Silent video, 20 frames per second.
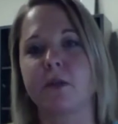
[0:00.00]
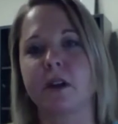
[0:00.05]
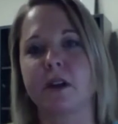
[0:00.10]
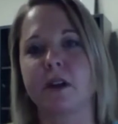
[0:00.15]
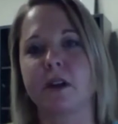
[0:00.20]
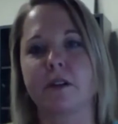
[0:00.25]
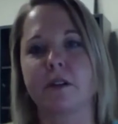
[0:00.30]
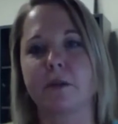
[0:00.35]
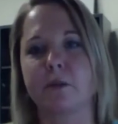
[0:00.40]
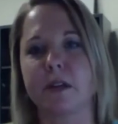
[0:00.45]
what
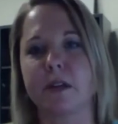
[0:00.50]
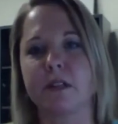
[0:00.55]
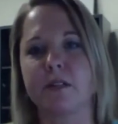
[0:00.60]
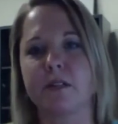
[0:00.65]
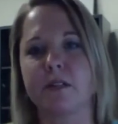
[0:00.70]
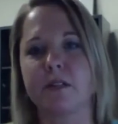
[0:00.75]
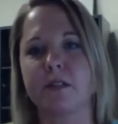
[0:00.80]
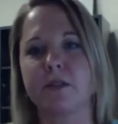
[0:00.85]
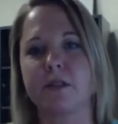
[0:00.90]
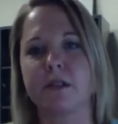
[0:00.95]
other
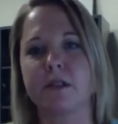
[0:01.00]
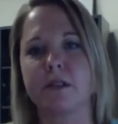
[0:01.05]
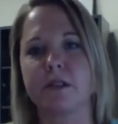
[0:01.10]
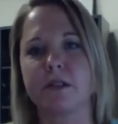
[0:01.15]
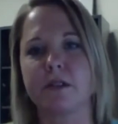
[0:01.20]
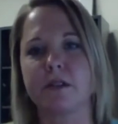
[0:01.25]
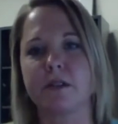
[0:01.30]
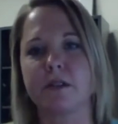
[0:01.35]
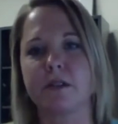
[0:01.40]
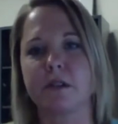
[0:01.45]
resources
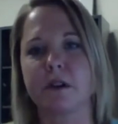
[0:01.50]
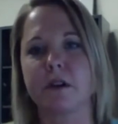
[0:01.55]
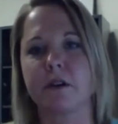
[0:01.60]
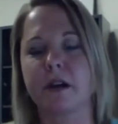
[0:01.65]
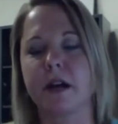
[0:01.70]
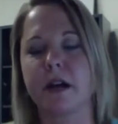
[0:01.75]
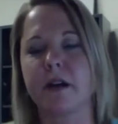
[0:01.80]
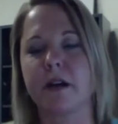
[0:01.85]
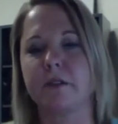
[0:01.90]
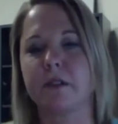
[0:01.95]

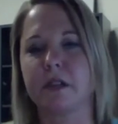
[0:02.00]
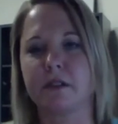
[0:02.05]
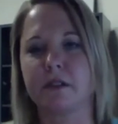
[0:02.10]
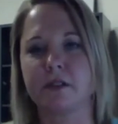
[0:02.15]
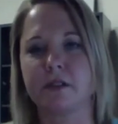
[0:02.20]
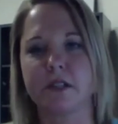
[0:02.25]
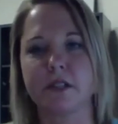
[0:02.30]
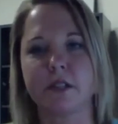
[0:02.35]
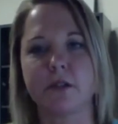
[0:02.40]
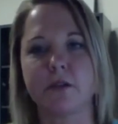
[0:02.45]
are out there
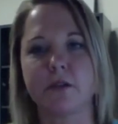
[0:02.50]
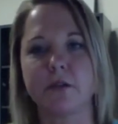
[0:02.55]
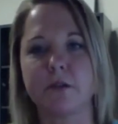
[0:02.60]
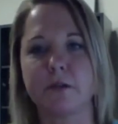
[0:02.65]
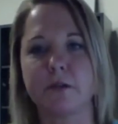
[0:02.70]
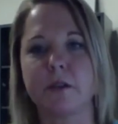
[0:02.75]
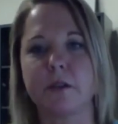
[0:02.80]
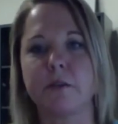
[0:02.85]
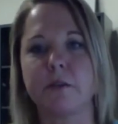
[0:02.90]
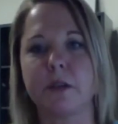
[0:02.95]

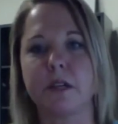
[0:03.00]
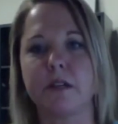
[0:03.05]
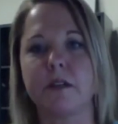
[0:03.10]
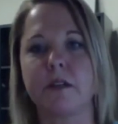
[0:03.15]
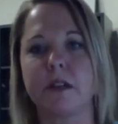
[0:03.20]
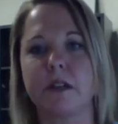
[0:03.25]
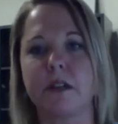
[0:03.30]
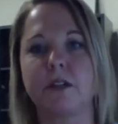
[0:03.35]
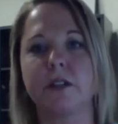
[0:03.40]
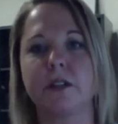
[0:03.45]
too that we
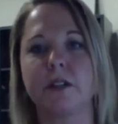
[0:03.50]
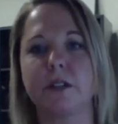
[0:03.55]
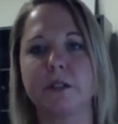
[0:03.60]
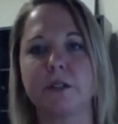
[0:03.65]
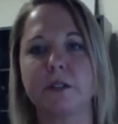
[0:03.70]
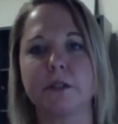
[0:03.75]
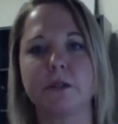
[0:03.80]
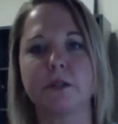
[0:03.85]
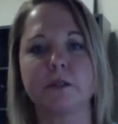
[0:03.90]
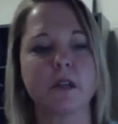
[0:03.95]
could
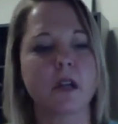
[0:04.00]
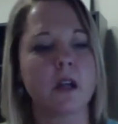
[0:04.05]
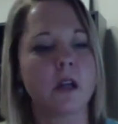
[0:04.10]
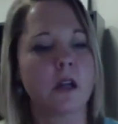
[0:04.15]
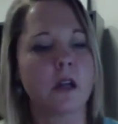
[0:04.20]
include.